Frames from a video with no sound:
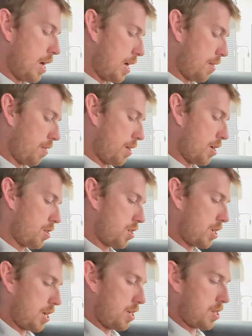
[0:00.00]
and this
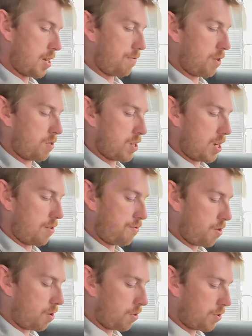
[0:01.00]
sees if there's any
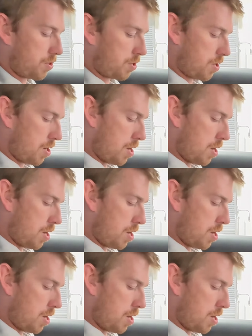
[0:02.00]
faults.